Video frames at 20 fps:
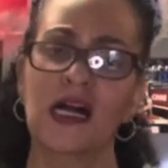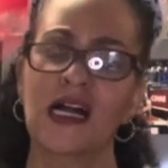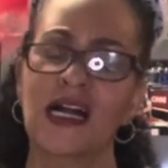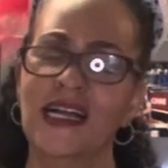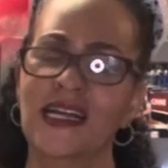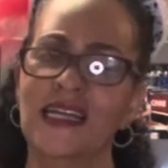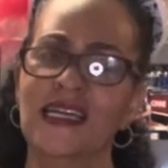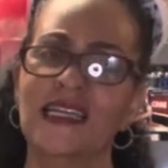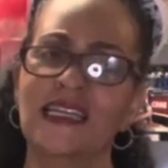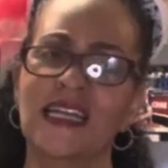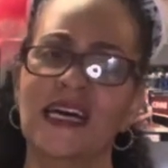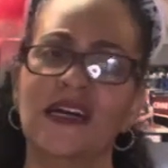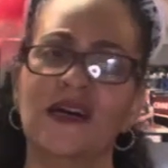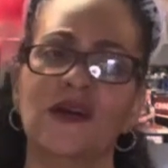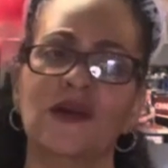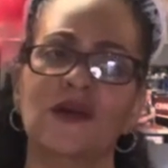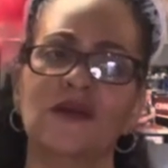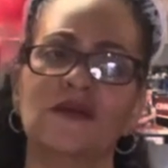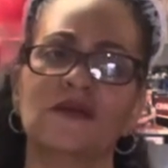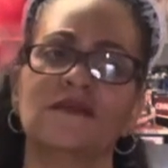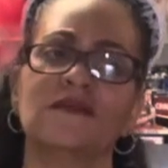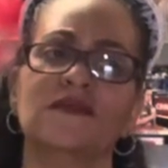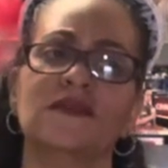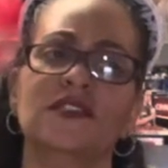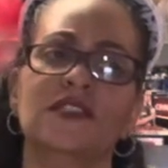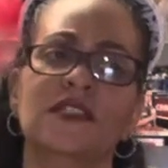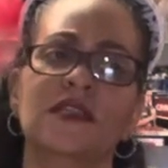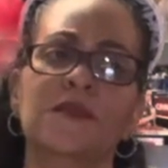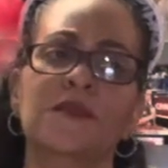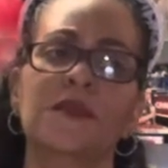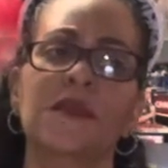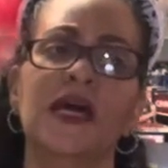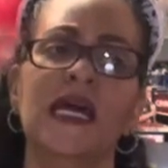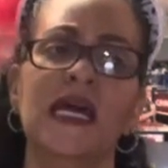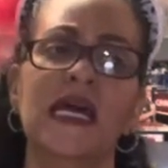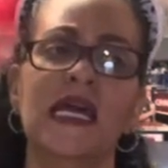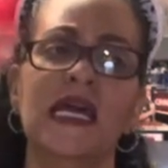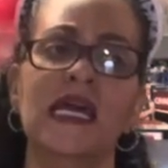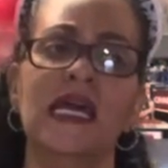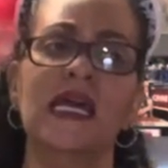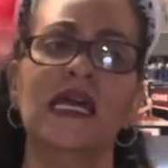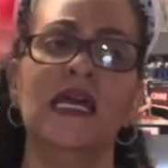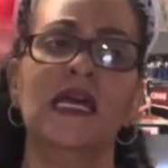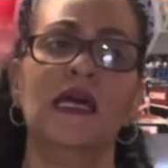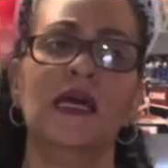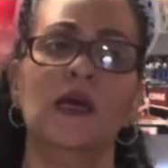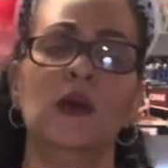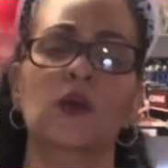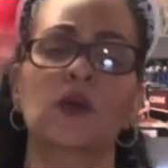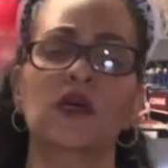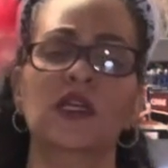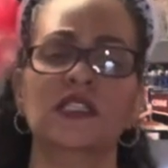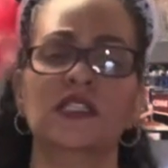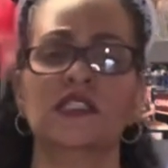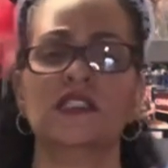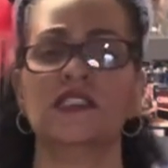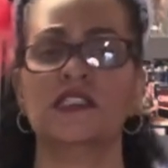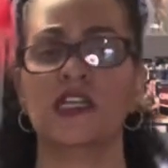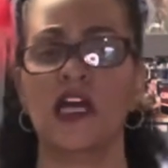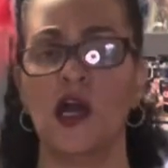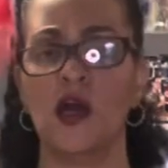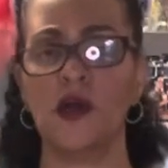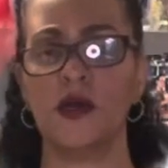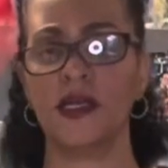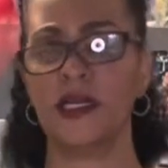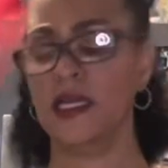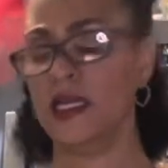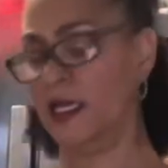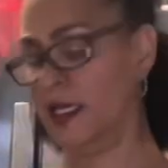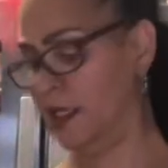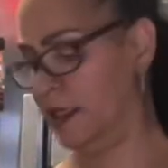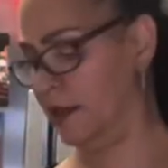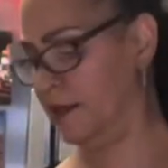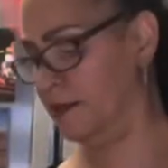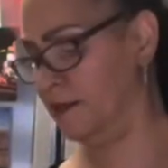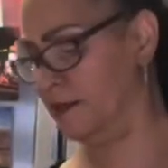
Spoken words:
You know, to me, with the turkey,